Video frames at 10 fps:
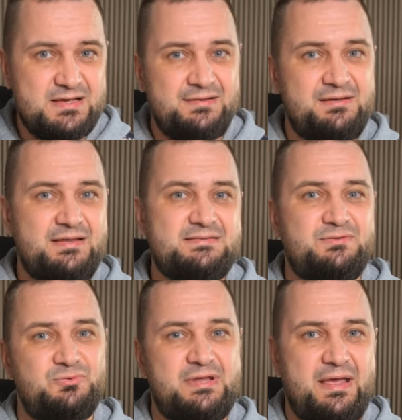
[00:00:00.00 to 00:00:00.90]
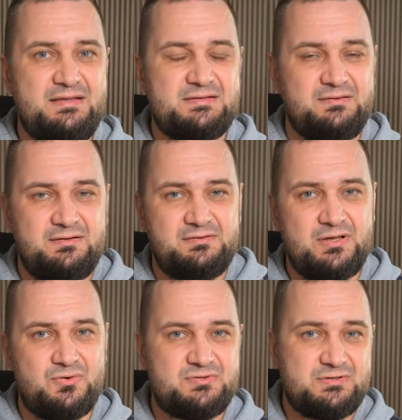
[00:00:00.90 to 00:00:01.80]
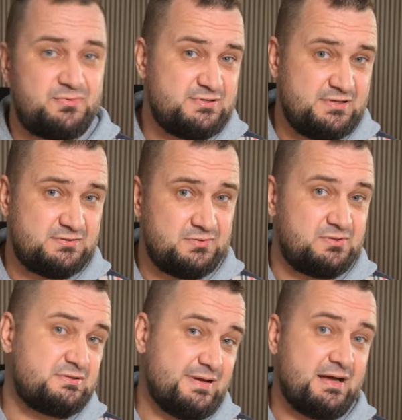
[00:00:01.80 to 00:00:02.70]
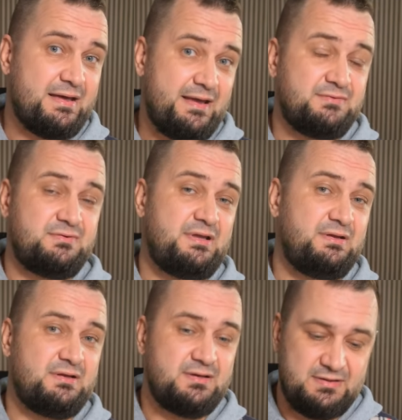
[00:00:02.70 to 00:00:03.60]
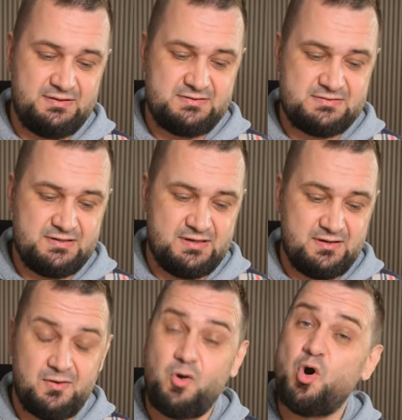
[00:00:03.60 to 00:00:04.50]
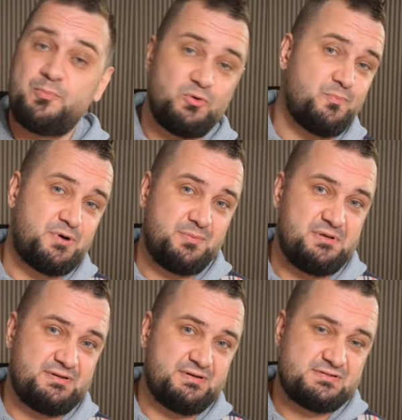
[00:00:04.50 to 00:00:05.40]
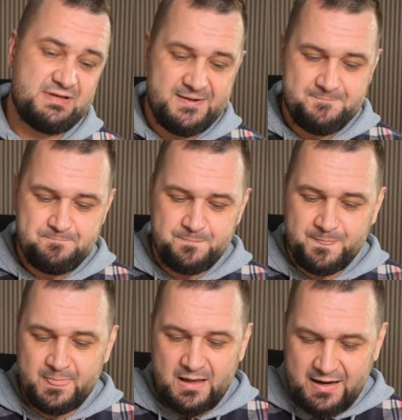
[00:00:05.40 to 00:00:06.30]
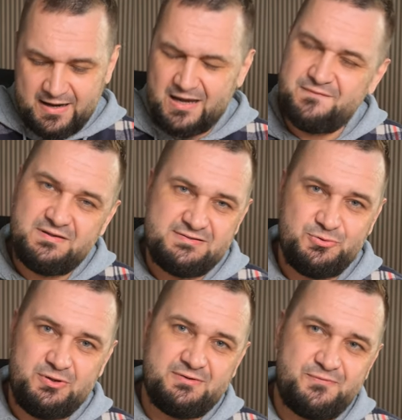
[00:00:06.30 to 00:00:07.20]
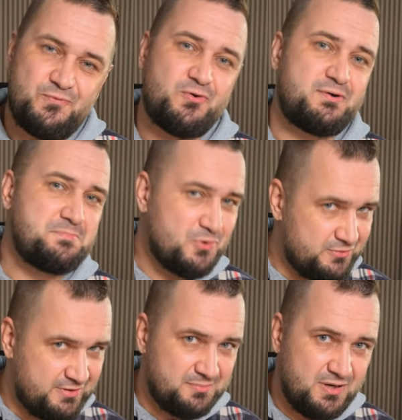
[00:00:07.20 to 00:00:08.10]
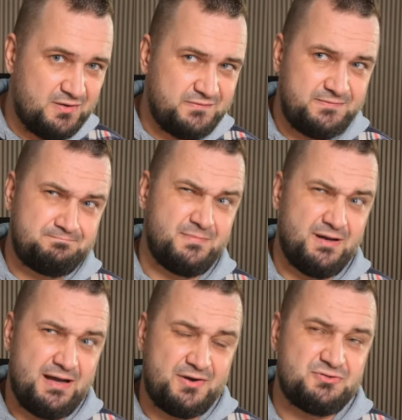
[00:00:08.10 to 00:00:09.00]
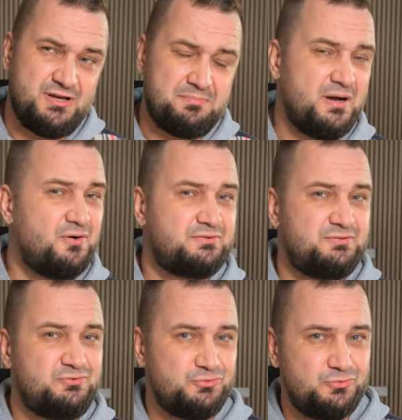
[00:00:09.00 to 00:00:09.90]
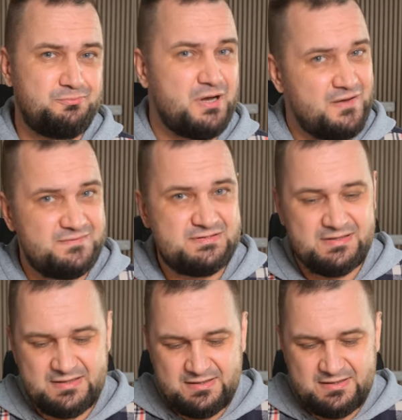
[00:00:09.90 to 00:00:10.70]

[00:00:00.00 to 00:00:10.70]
at least two days until those resistors are entering its uh, optimum parameters. I have this unit for more than a month, actually about two months,